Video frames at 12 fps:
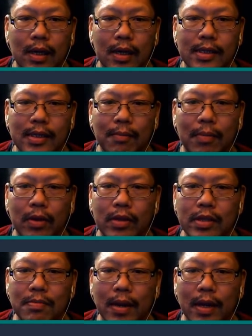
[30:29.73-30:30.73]
Same here.
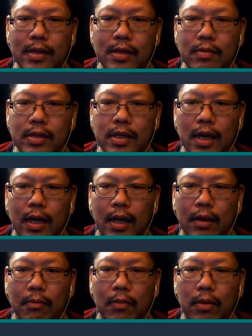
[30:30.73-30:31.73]
This man is the reason I
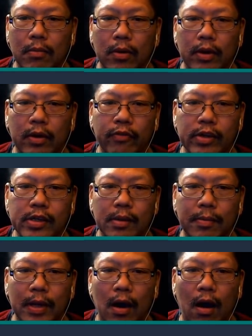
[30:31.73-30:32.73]
get in more and more in the fish
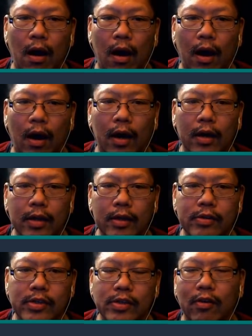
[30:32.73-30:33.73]
happy. Oh,
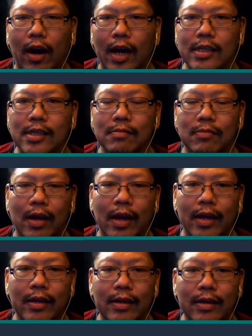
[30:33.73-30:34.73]
you're so awesome,
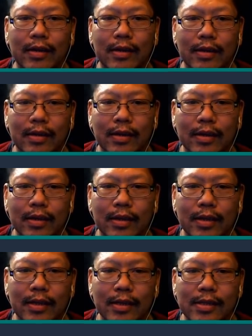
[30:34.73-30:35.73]
Ryan.
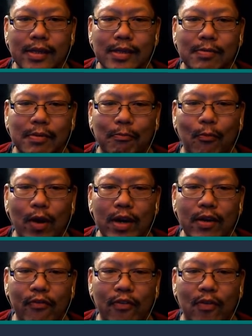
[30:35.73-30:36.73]
Such
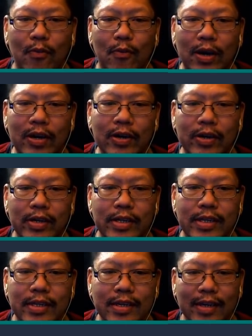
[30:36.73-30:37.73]
wonderful
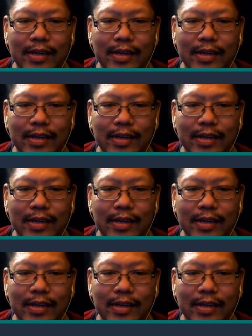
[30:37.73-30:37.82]
words.